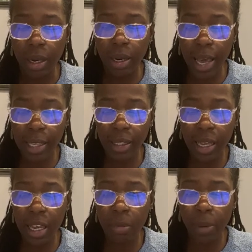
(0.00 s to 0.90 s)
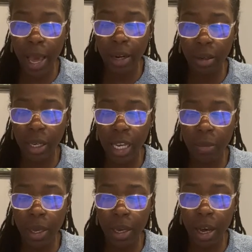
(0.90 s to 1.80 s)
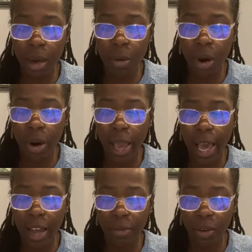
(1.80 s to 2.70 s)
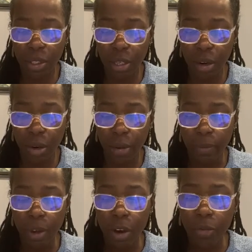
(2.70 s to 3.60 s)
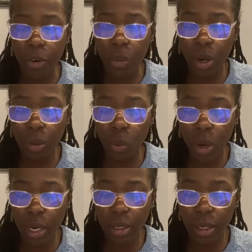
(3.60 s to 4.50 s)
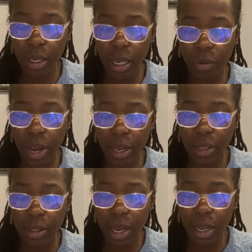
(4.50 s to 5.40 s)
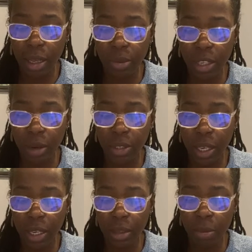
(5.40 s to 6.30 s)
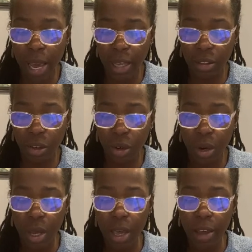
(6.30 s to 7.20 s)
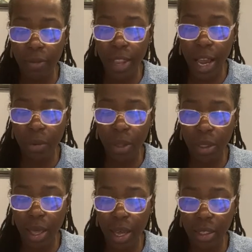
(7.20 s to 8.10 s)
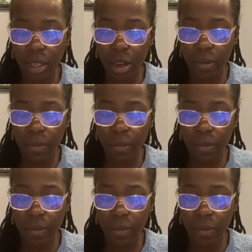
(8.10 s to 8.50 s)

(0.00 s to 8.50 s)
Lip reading: lest in battle he become our adversary. For with what could he reconcile himself to his master, if not with the heads of